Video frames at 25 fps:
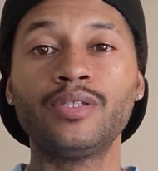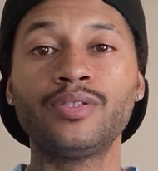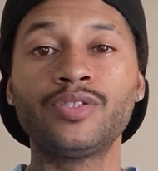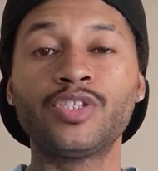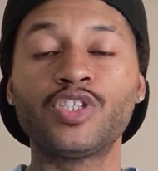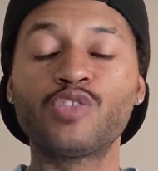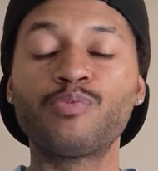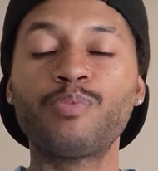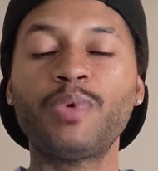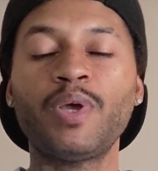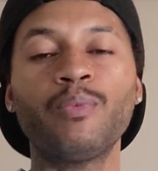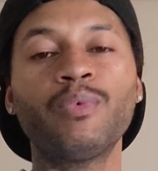
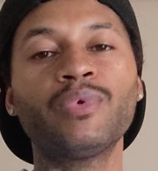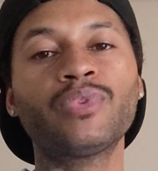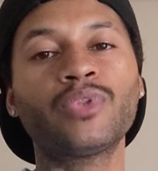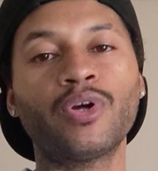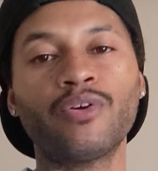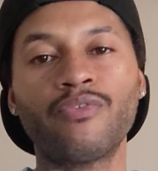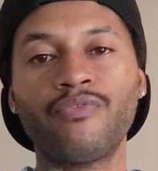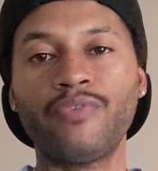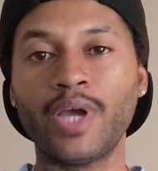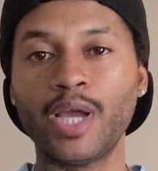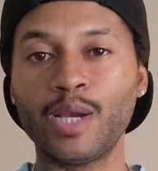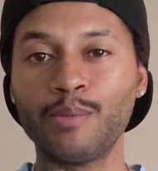to spend with
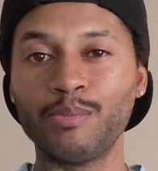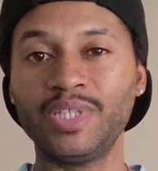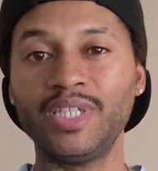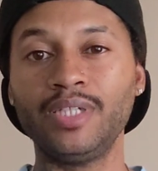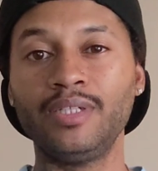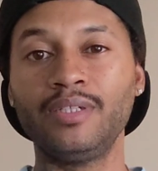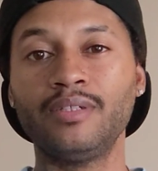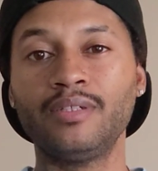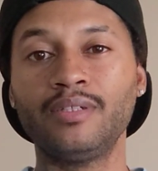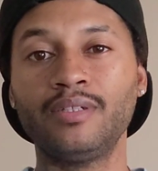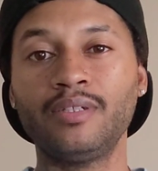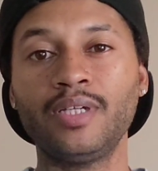our
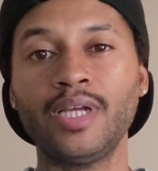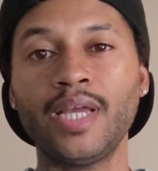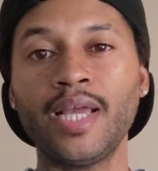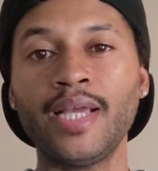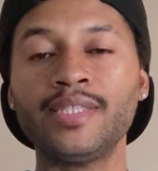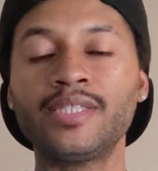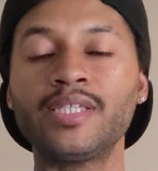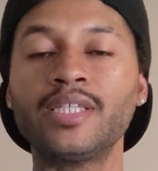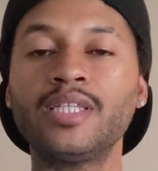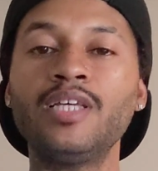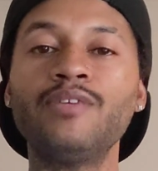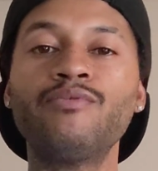family
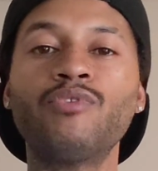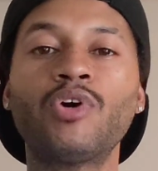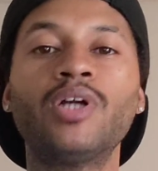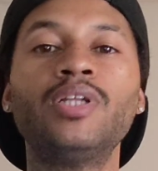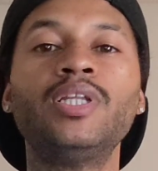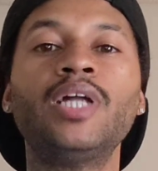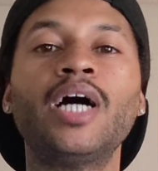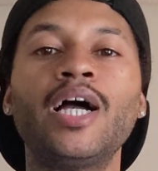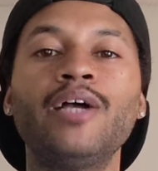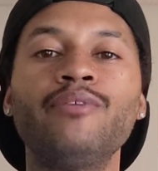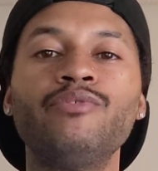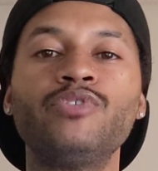and to live
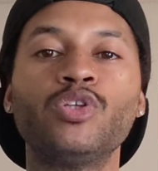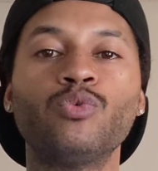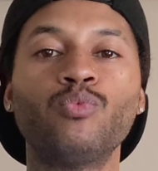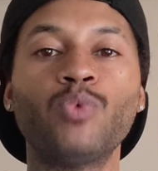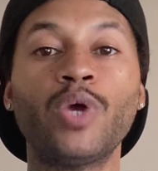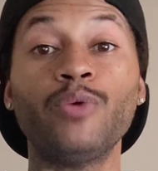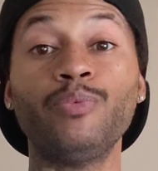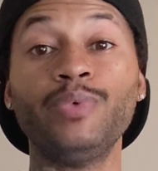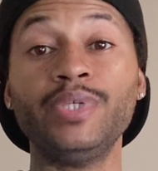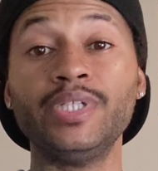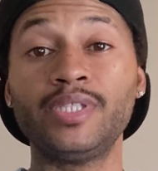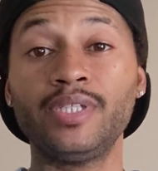our lives the
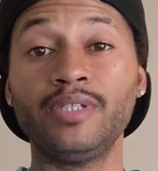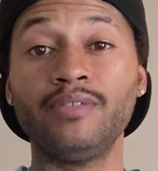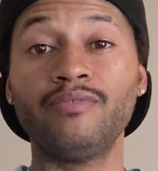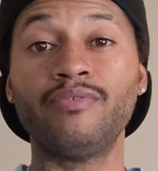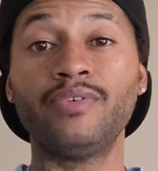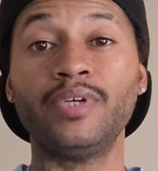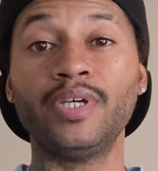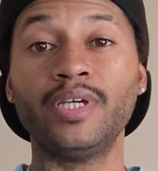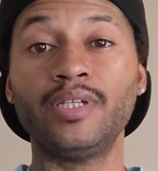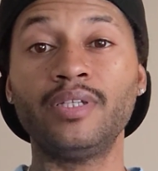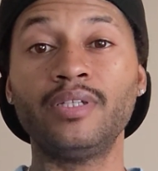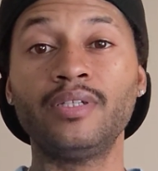way we see
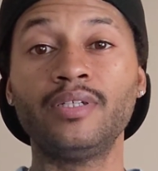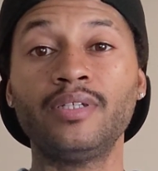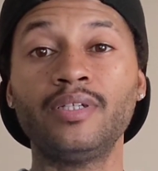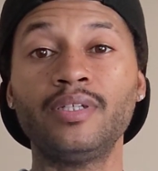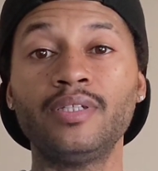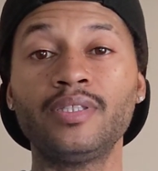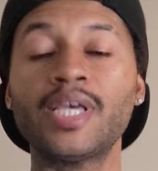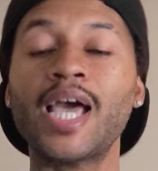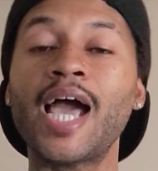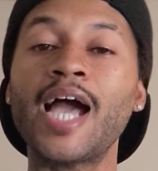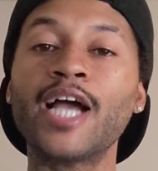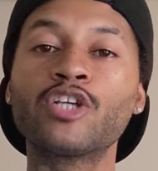fit,
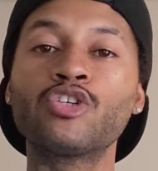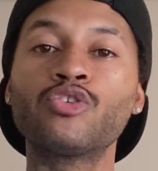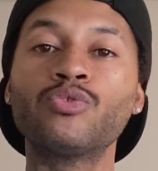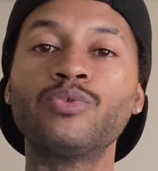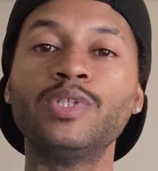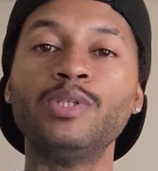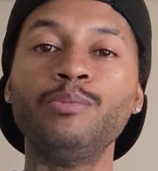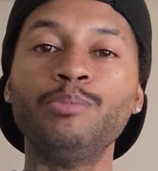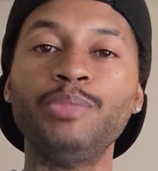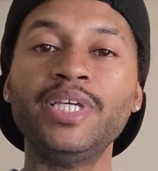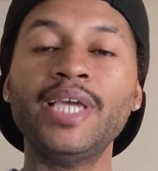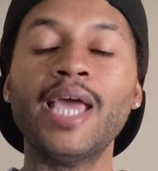to
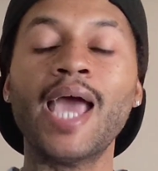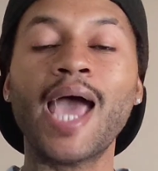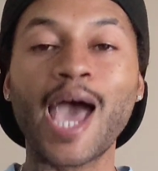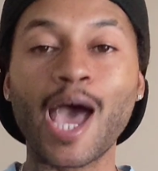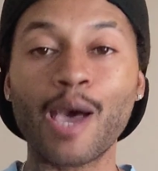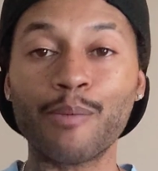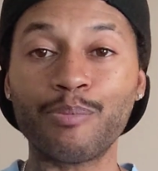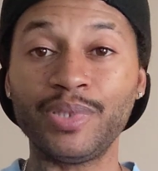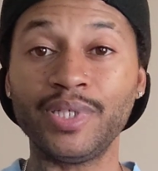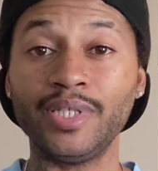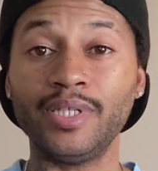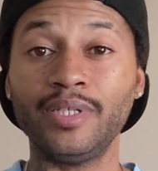actually be
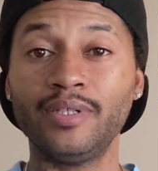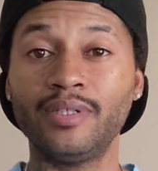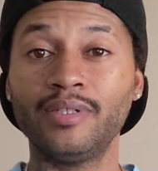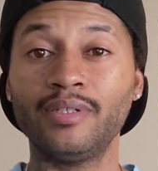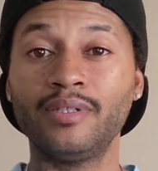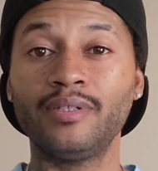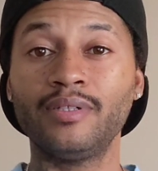happy.